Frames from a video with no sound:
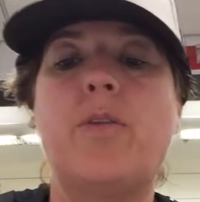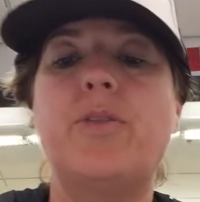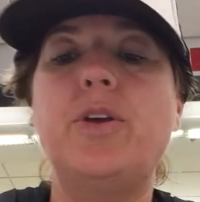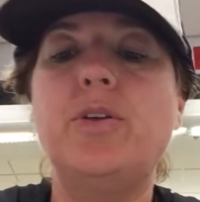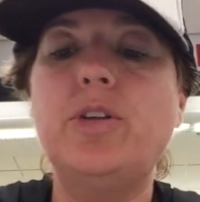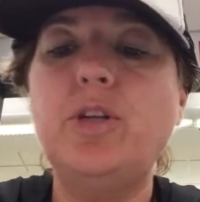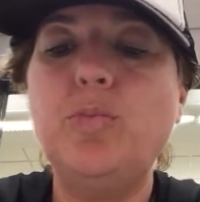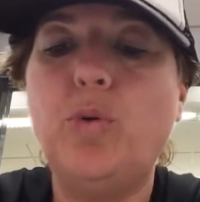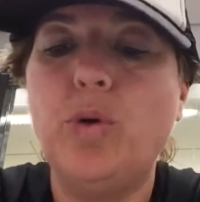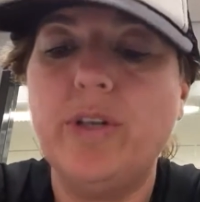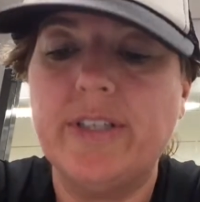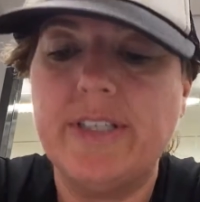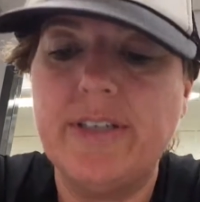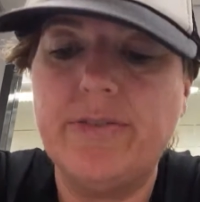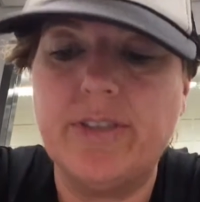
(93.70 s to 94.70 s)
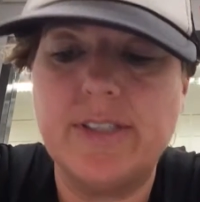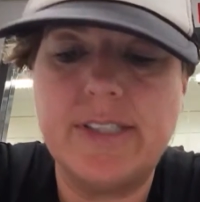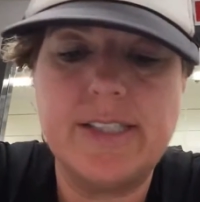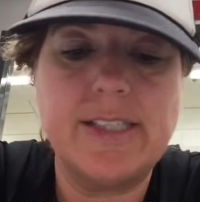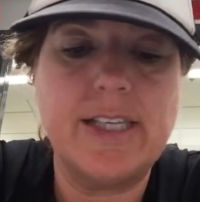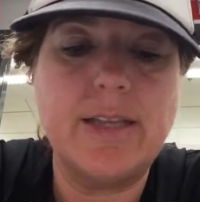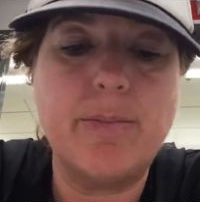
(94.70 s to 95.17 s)
The only important difference
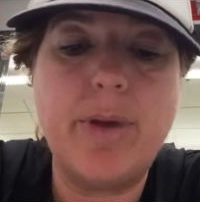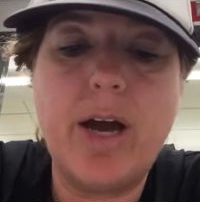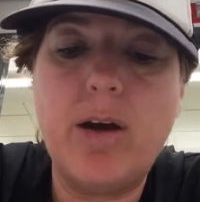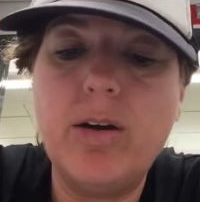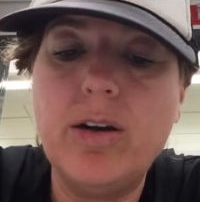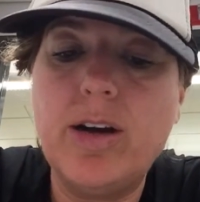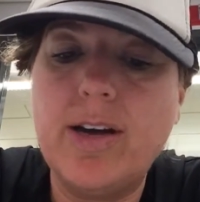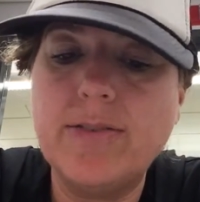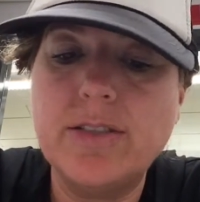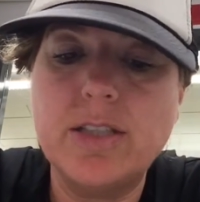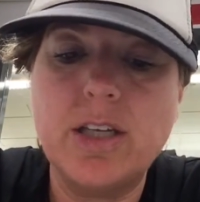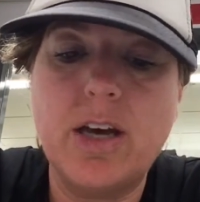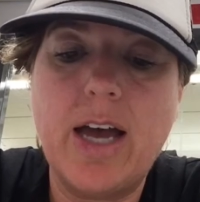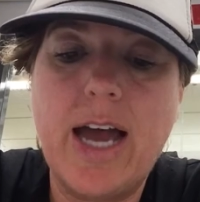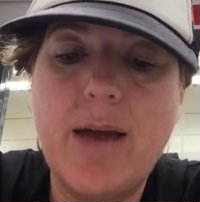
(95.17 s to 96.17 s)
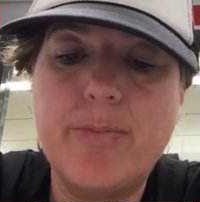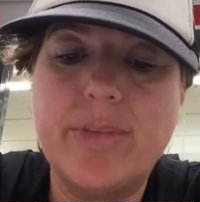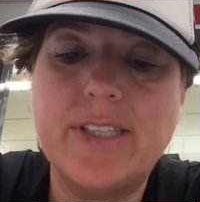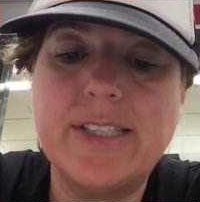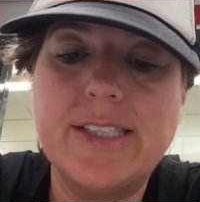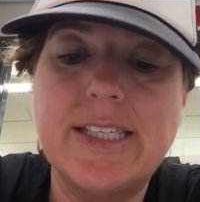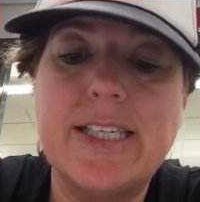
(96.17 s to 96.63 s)
is that the power off stall
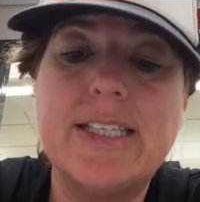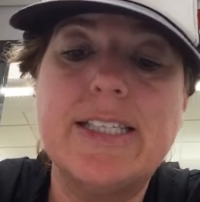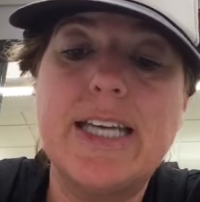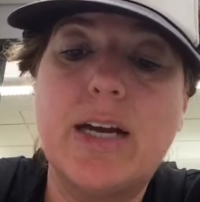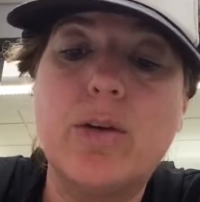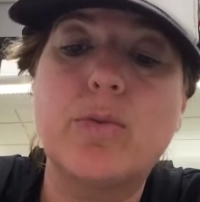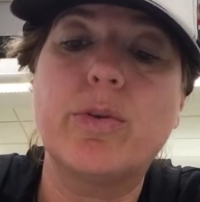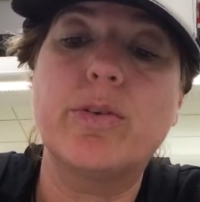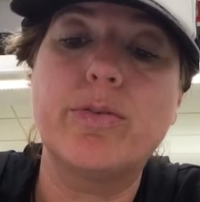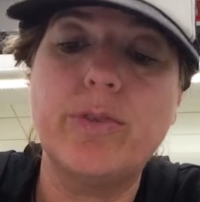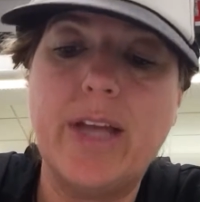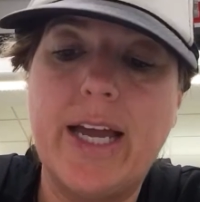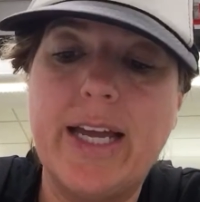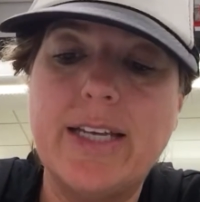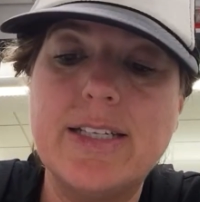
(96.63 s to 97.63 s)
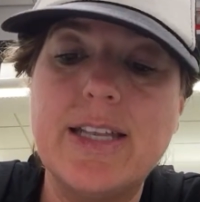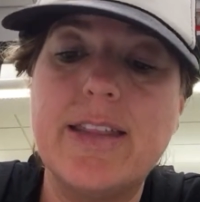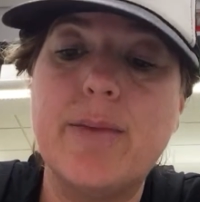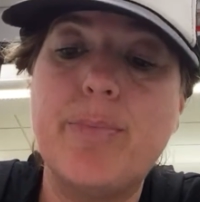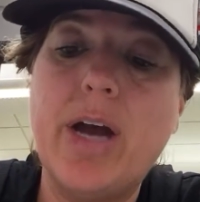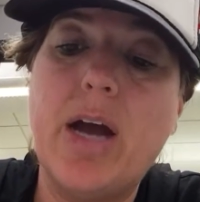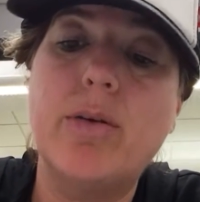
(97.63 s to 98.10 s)
happens in downward flight,
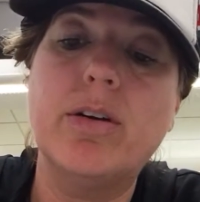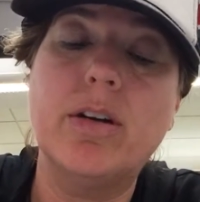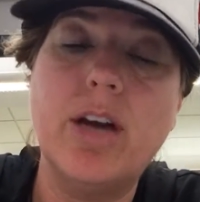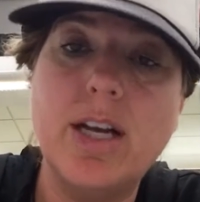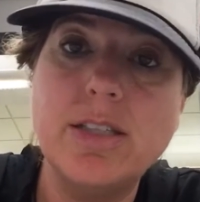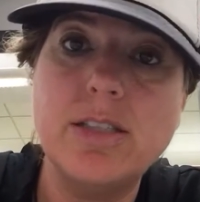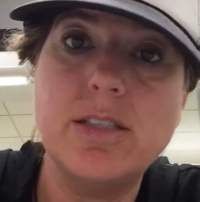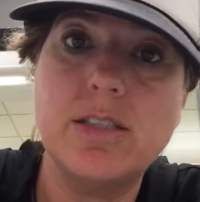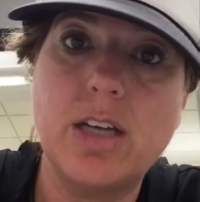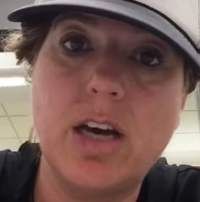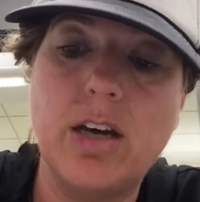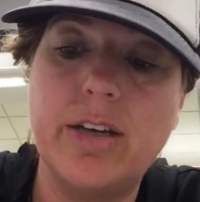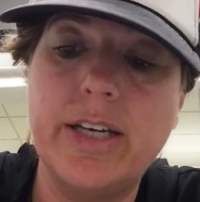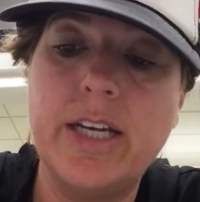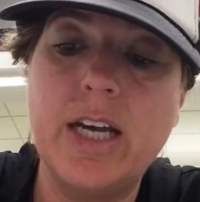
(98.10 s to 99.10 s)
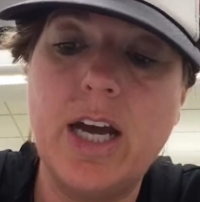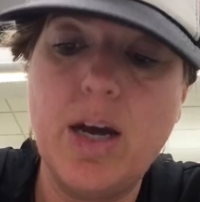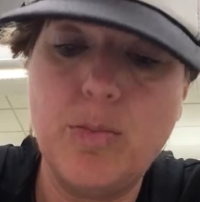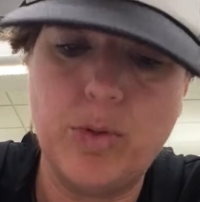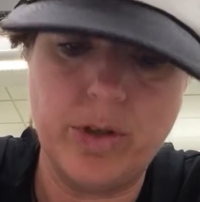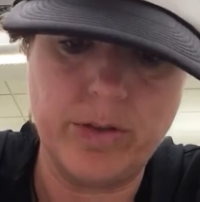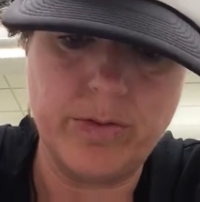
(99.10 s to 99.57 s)
the power on stall in
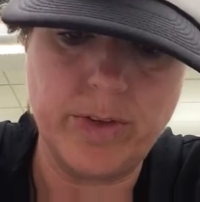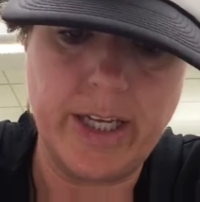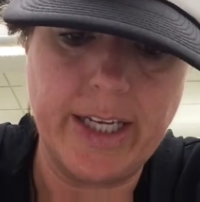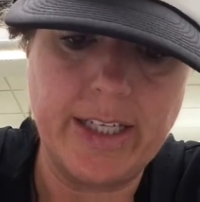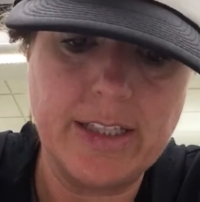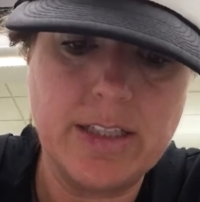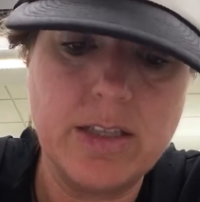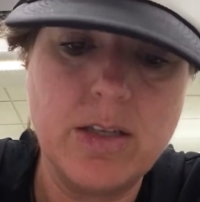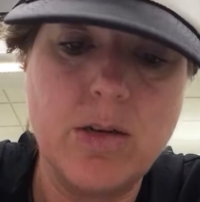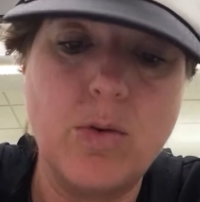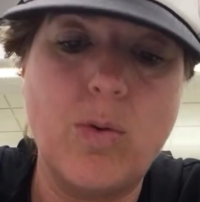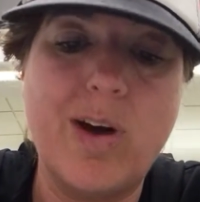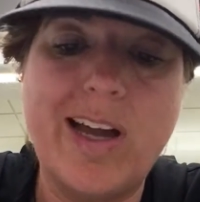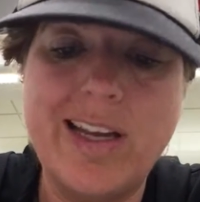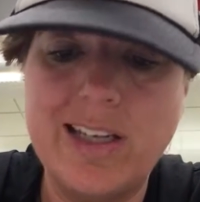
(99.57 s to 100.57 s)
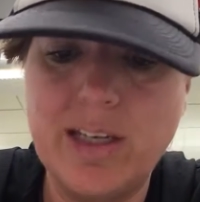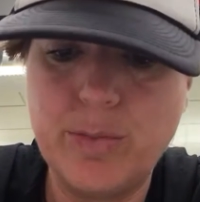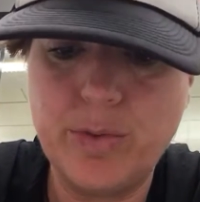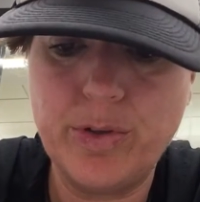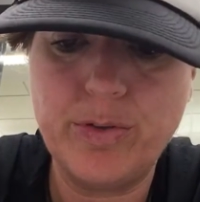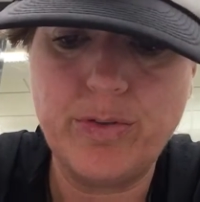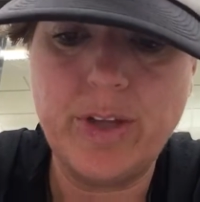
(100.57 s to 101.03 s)
upward flight. Why in
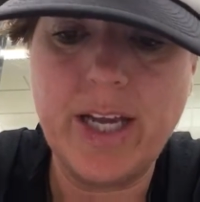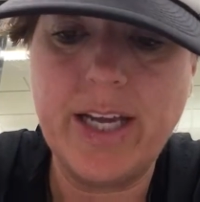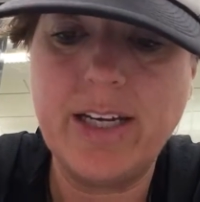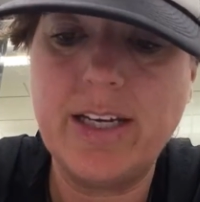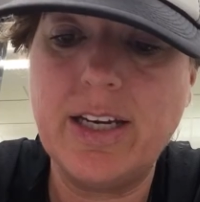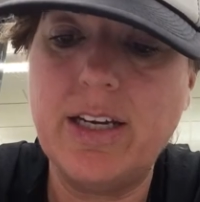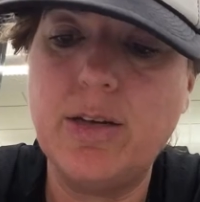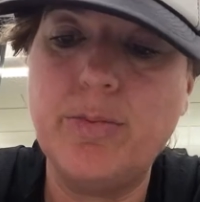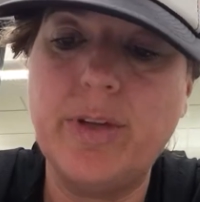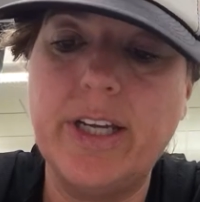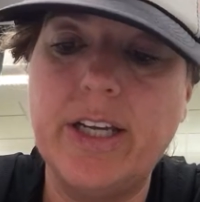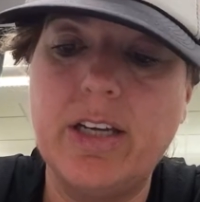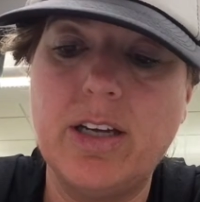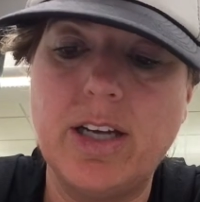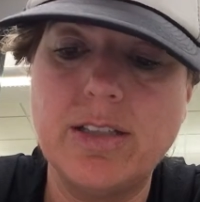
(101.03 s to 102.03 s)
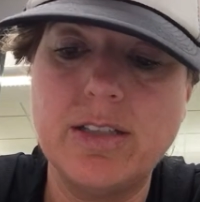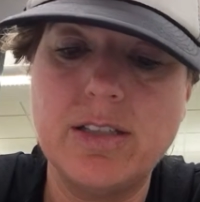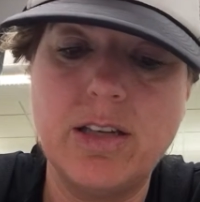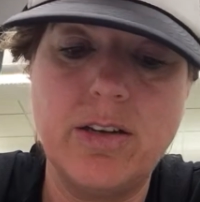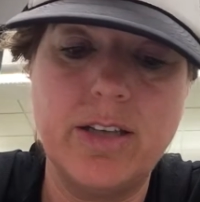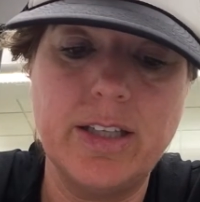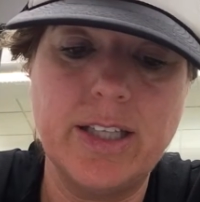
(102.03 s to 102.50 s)
upward flight? An airplane cannot
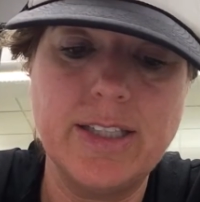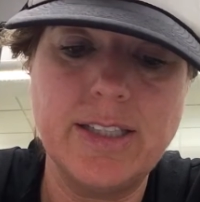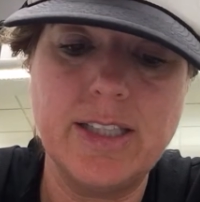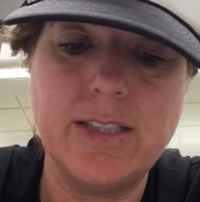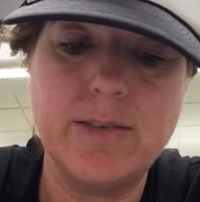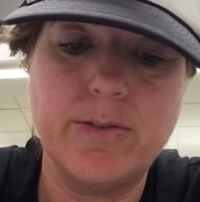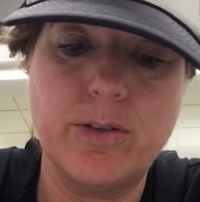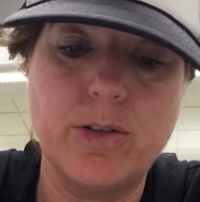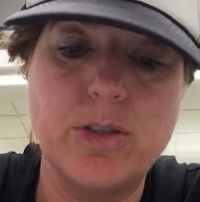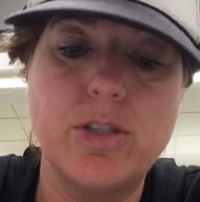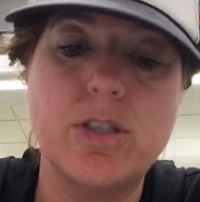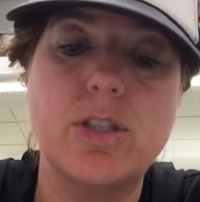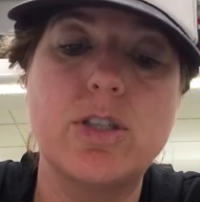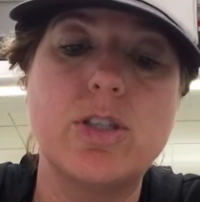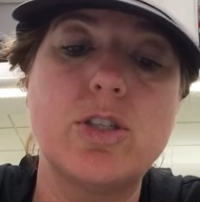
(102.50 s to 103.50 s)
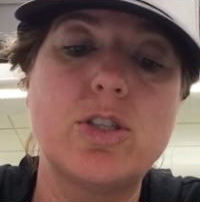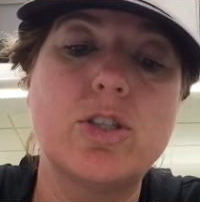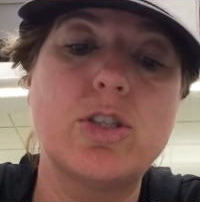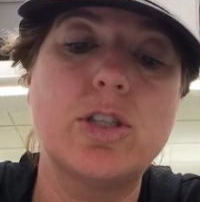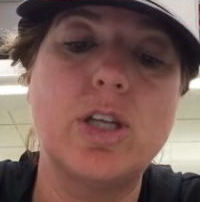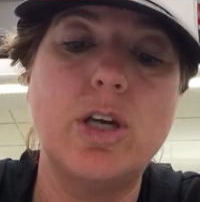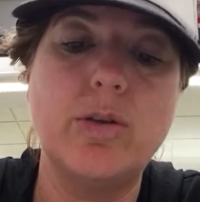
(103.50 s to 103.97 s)
stall unless it's first
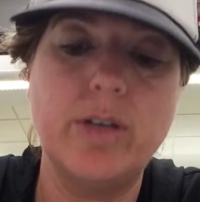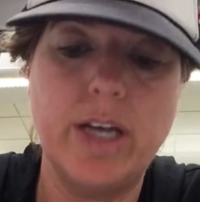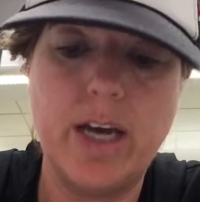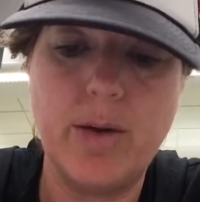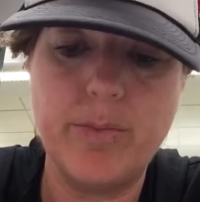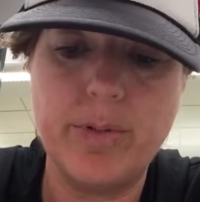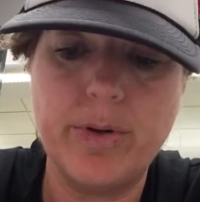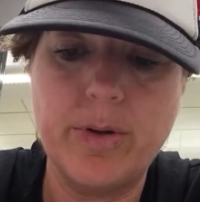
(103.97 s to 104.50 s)
slowed up.